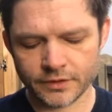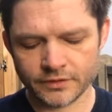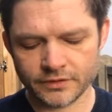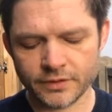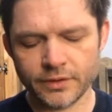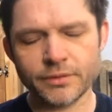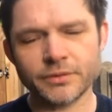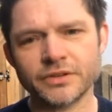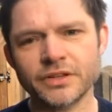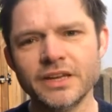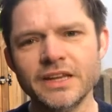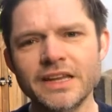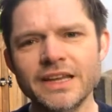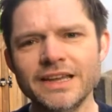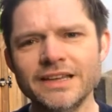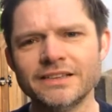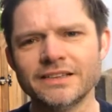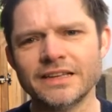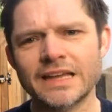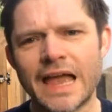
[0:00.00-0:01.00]
So it was an
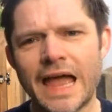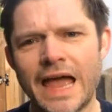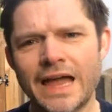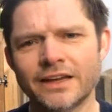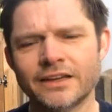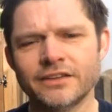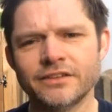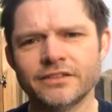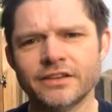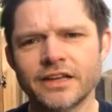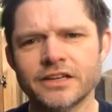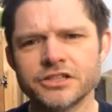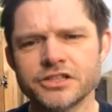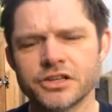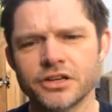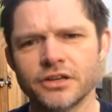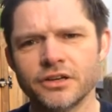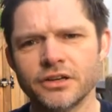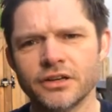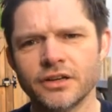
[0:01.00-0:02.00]
easy
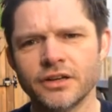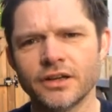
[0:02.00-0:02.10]
accusation